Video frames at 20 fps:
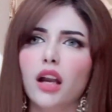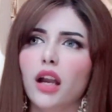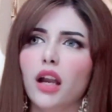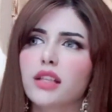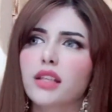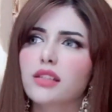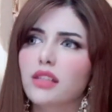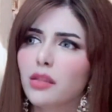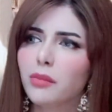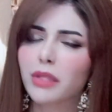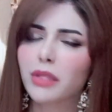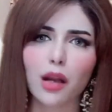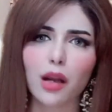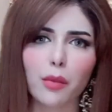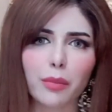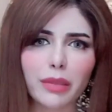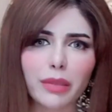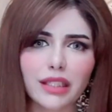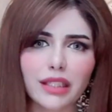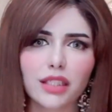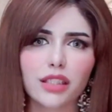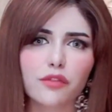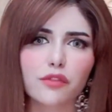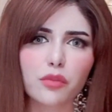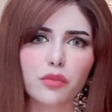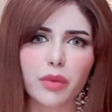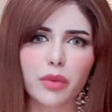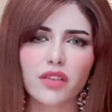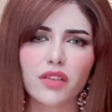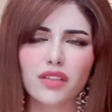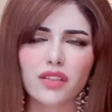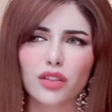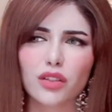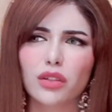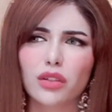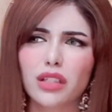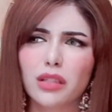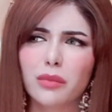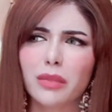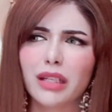it's gonna be a completely different person.
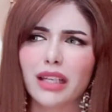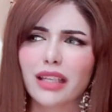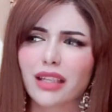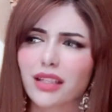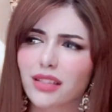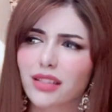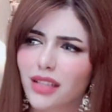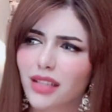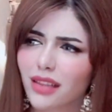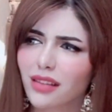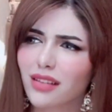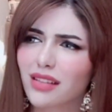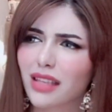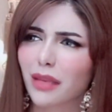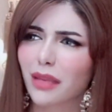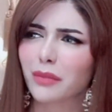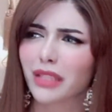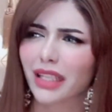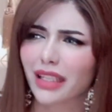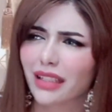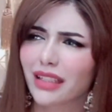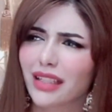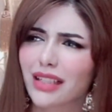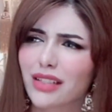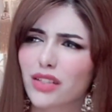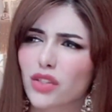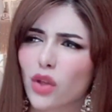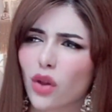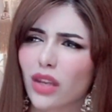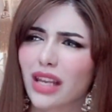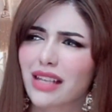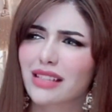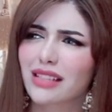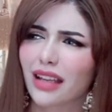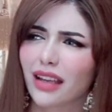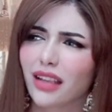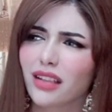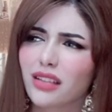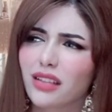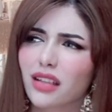You're gonna be like, is that the same lady I saw last
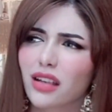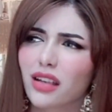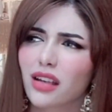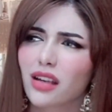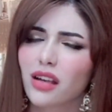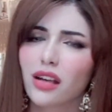night?